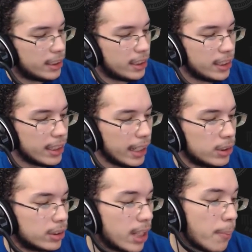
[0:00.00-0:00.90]
the
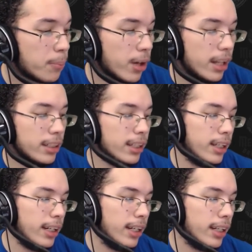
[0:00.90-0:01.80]
Ninetales got brought
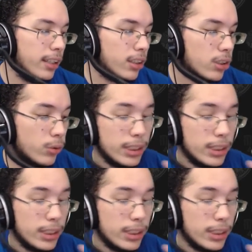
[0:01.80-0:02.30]
in 3